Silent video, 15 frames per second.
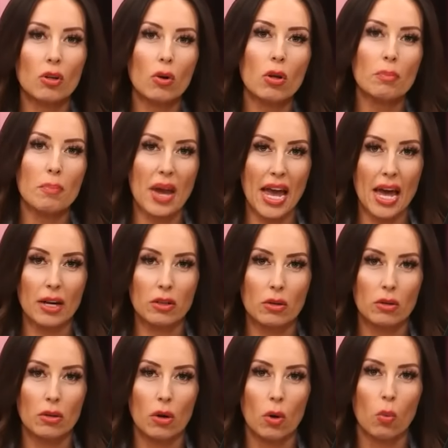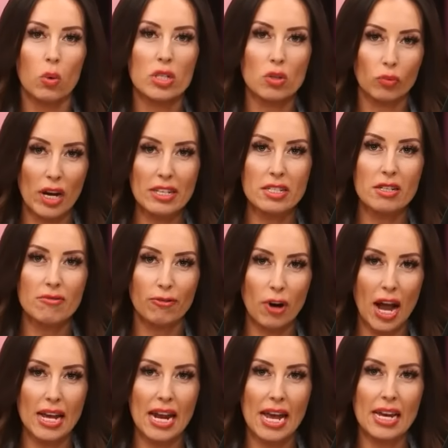year old man was arrested
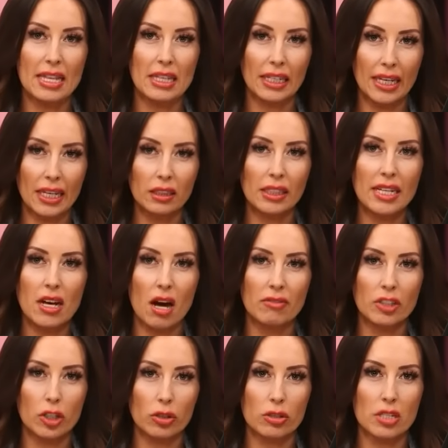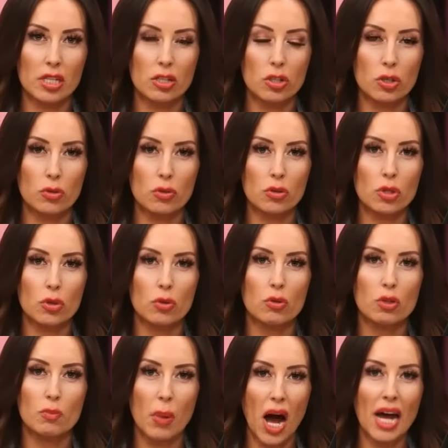Friday in the killing of a nursing student
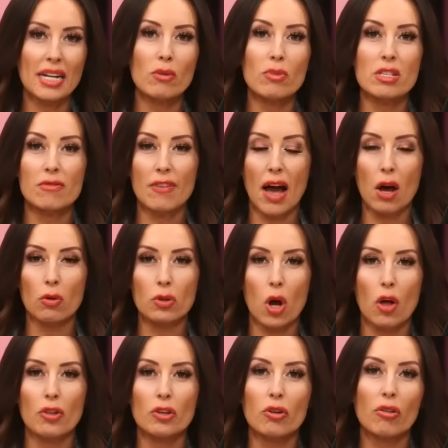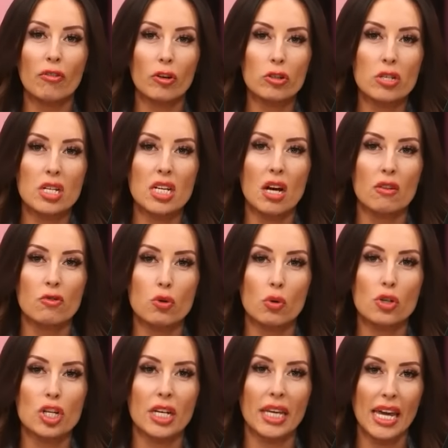whose body was found on the University of
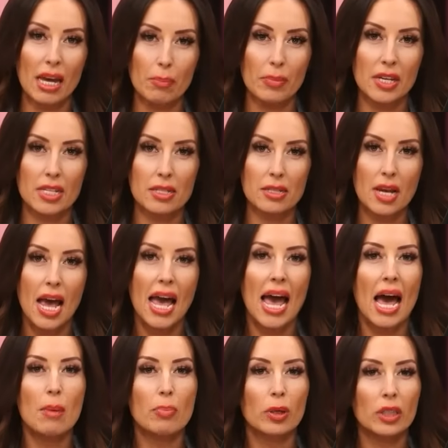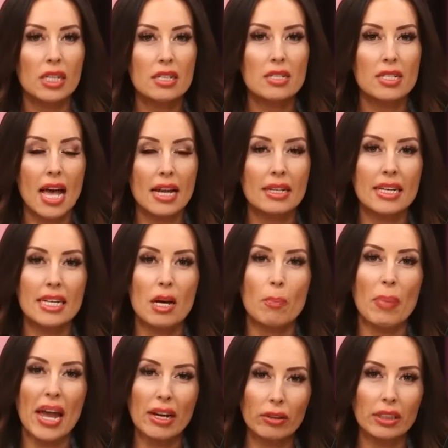Georgia campus. And police said he
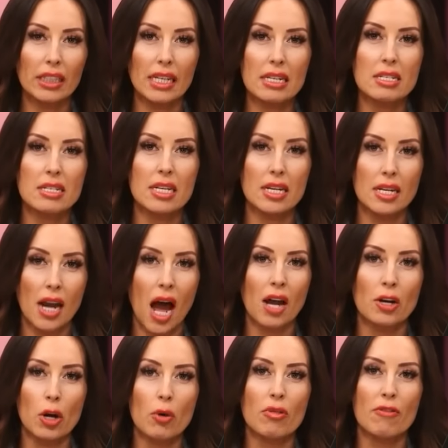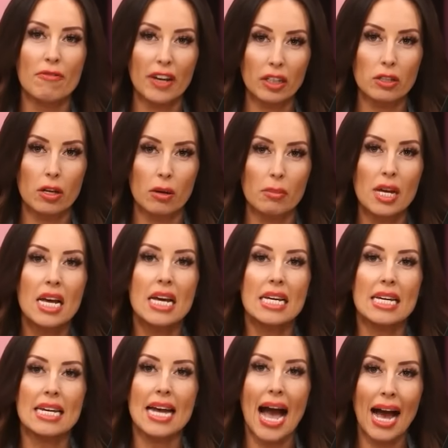apparently did not know the victim.
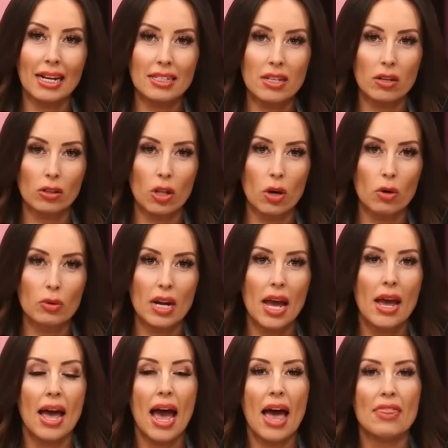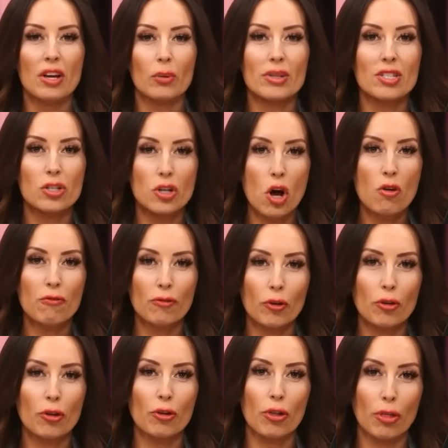He acted alone, and there was no
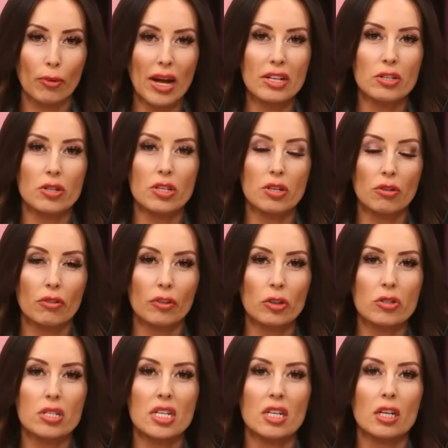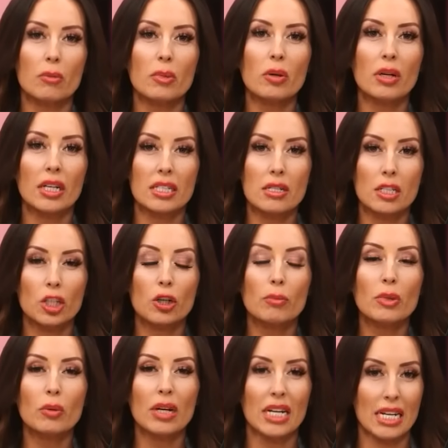further threat to the university communi
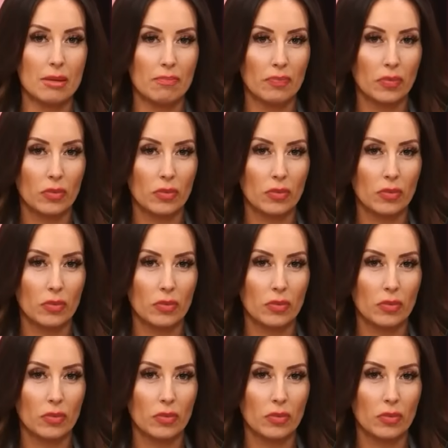community.